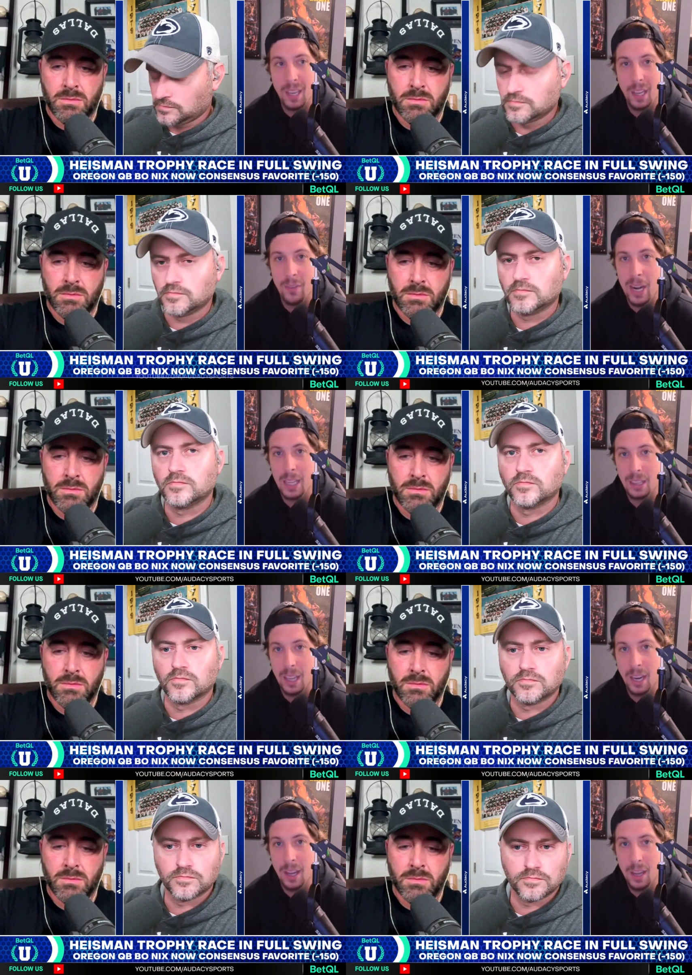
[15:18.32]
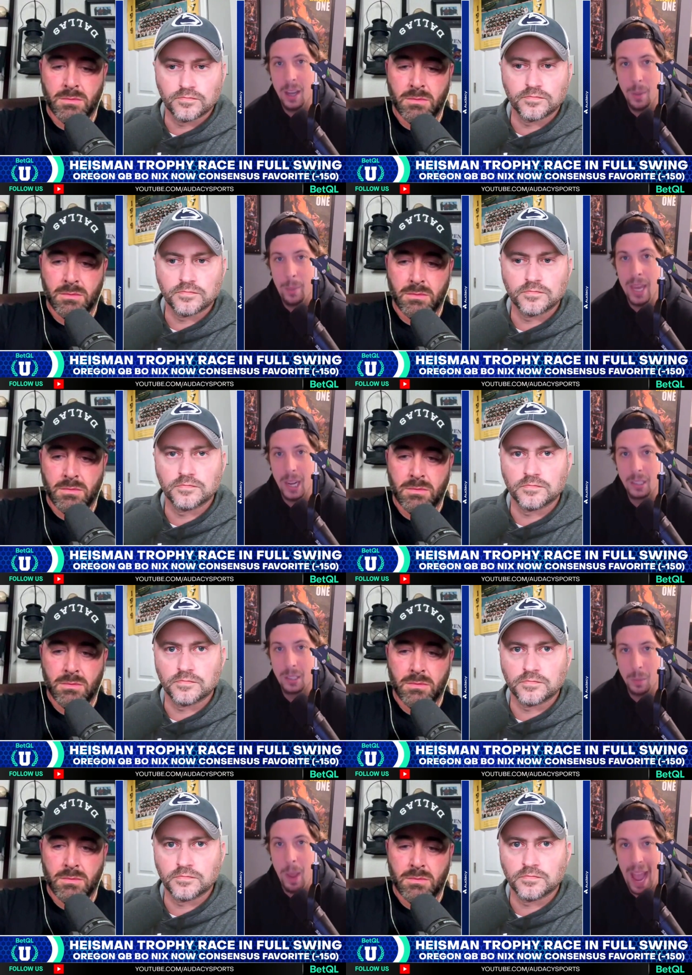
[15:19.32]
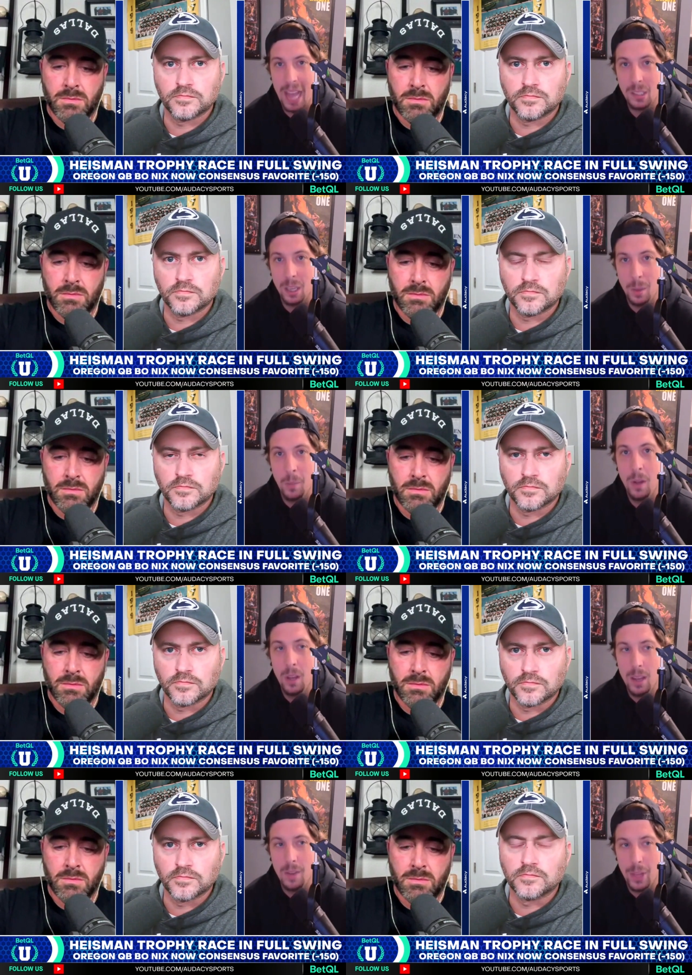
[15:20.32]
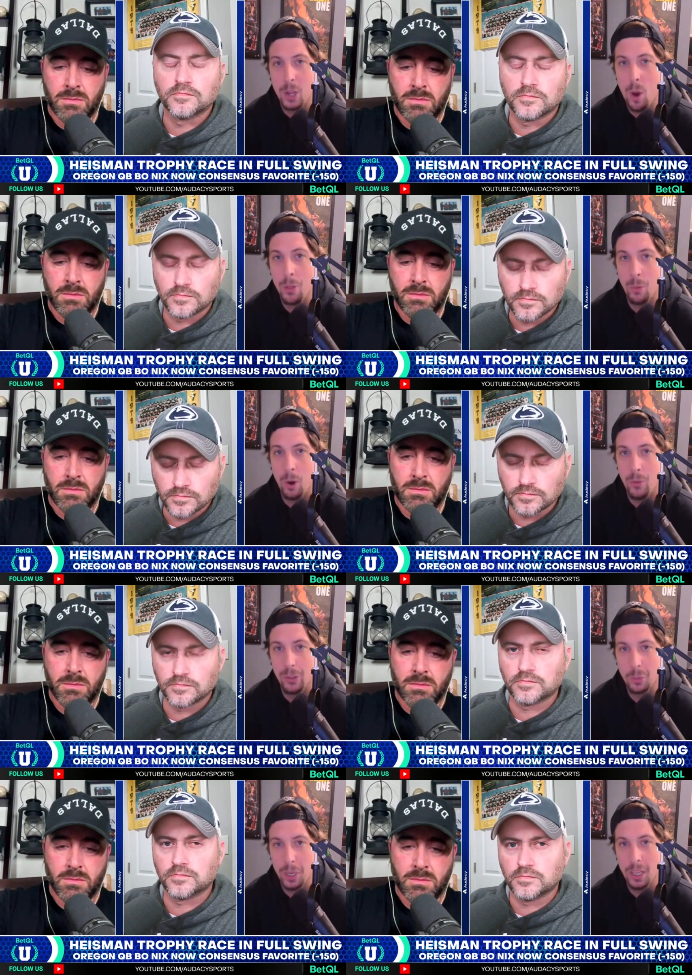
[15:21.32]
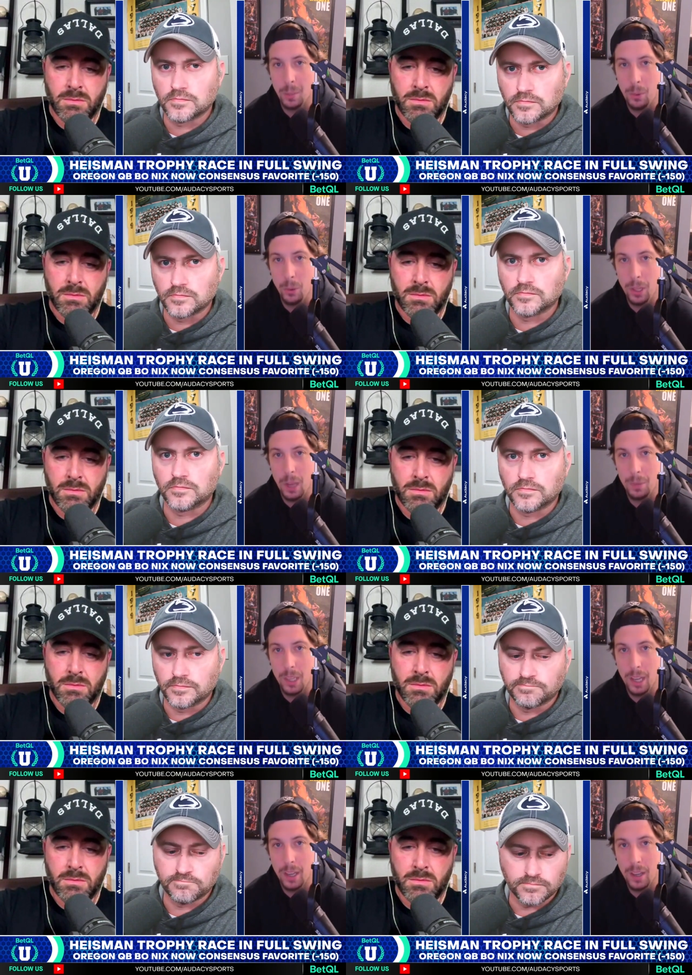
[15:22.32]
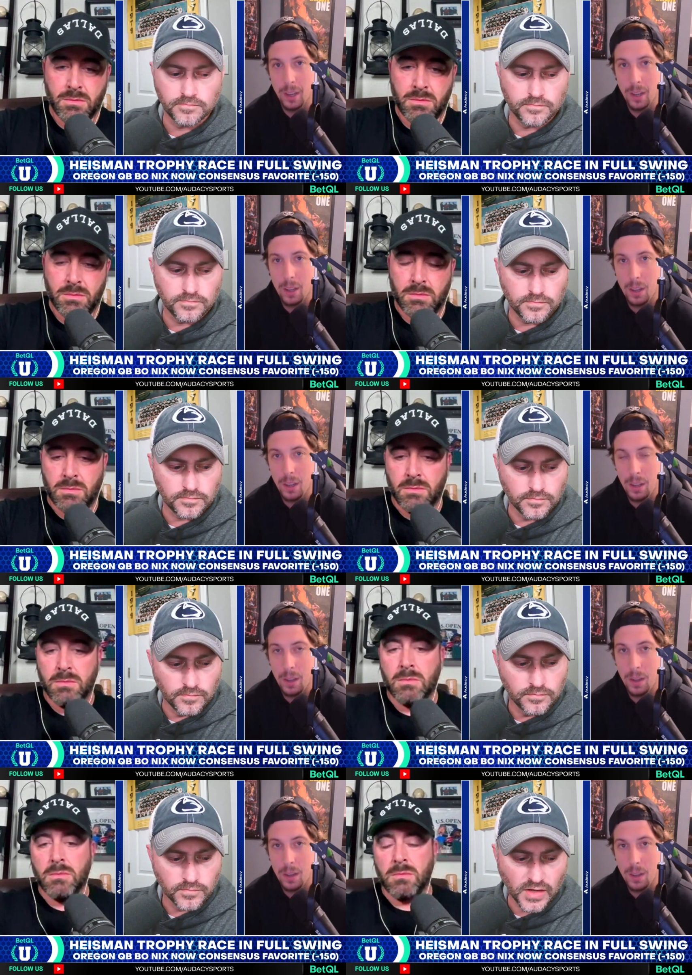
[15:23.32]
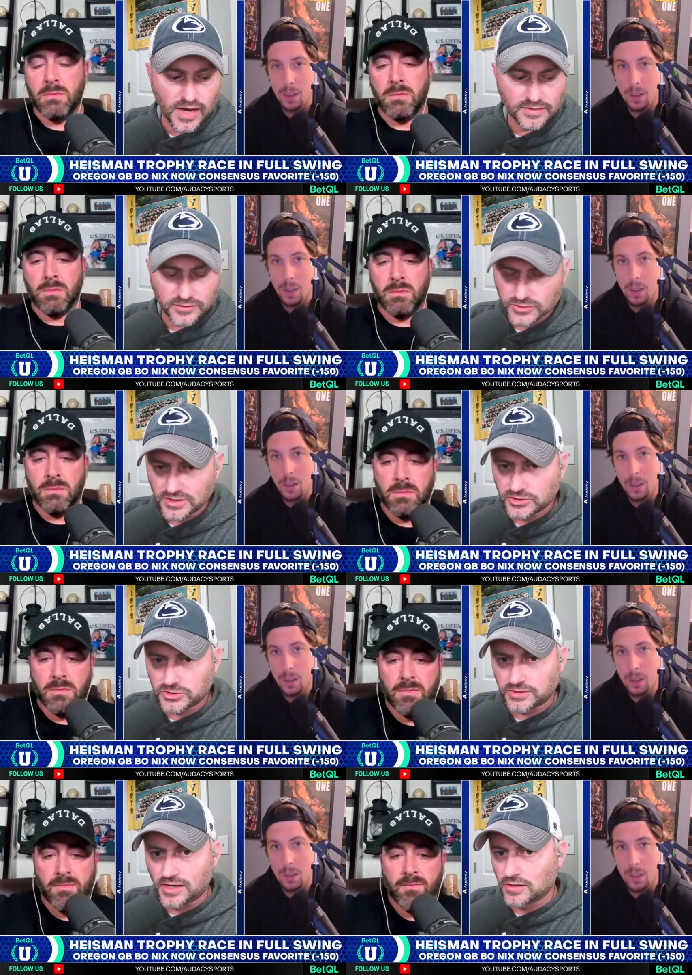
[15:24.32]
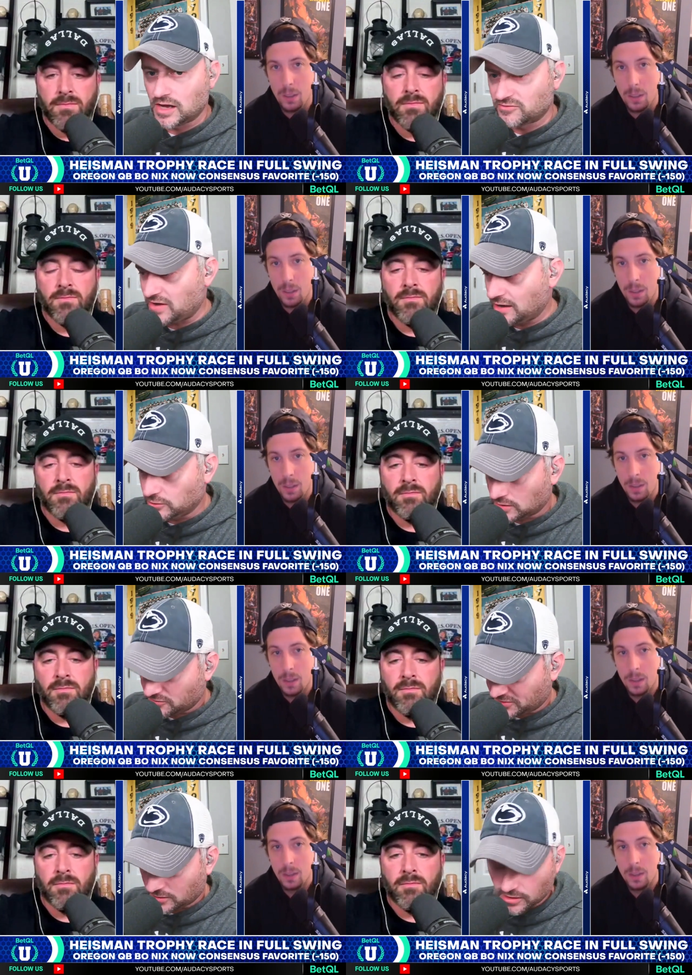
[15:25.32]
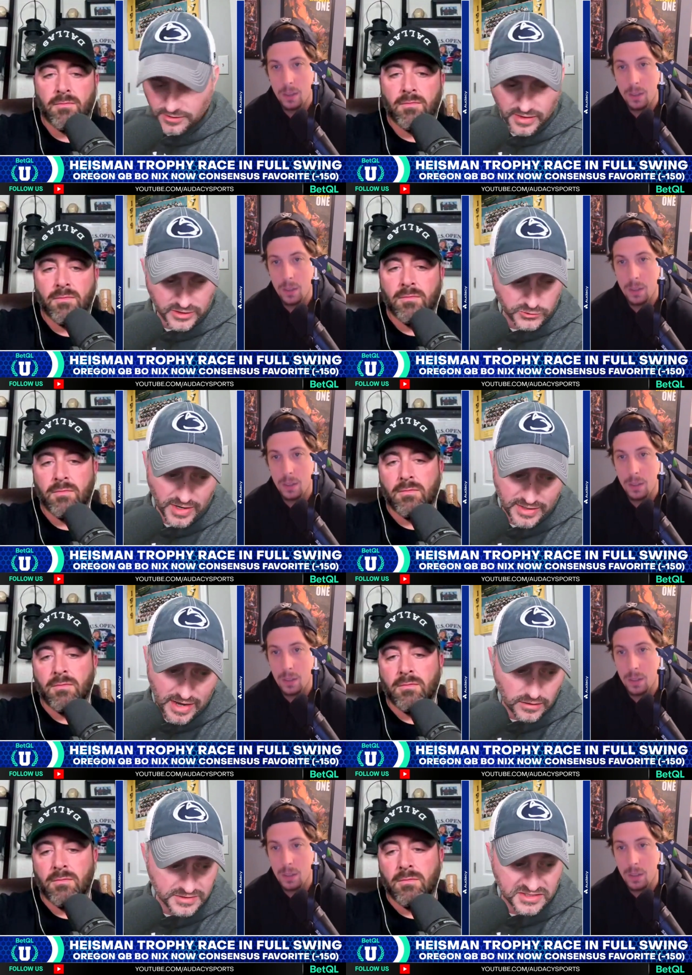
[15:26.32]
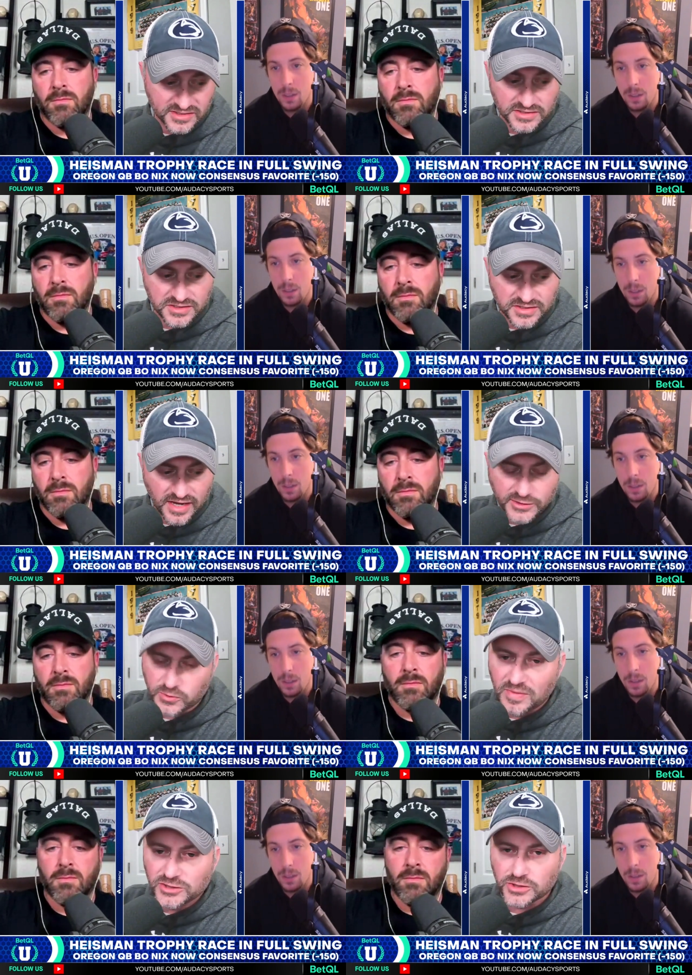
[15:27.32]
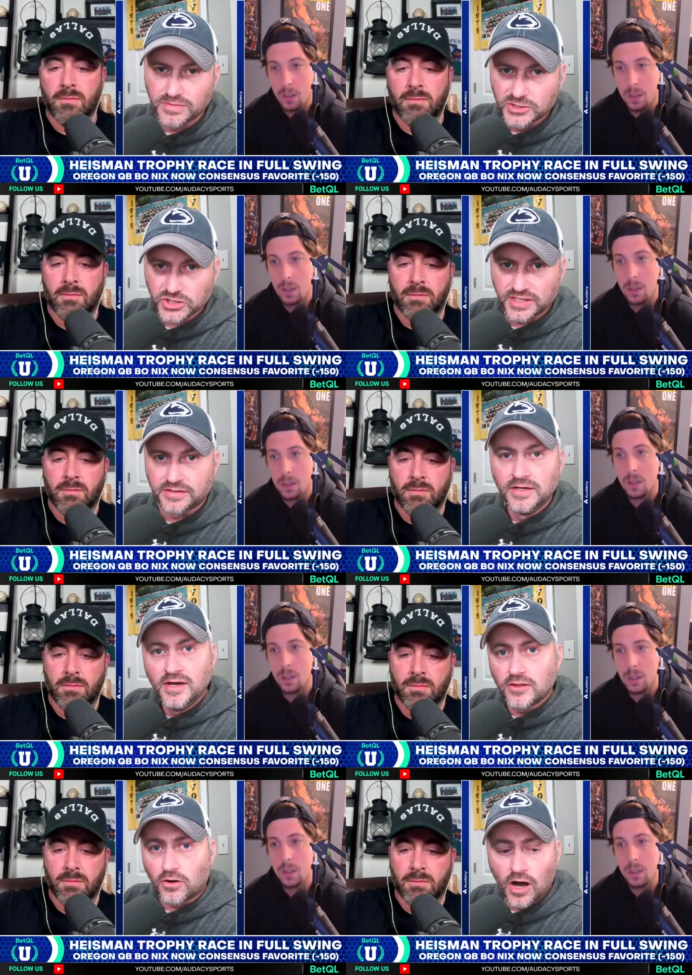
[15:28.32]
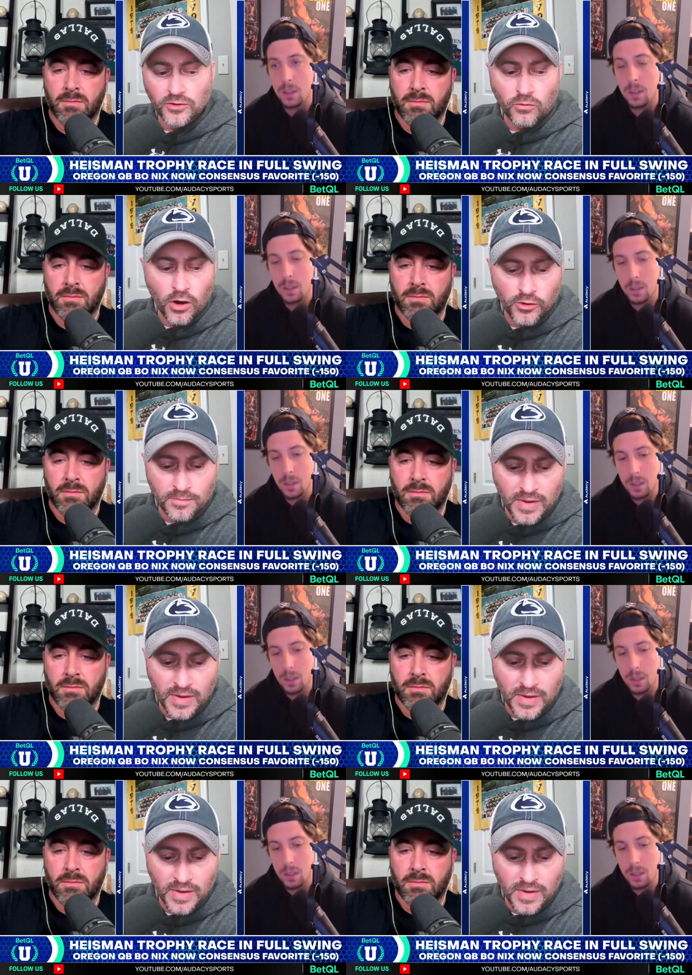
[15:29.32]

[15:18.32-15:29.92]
Speaker 1: think, if anything, Penix could pass him if they go on the road this weekend to pull the upset.
Speaker 2: Yeah, there's, there's, just not a lot of value left there on Nix right now, at least as it stands. We mentioned Michigan. They're on the road at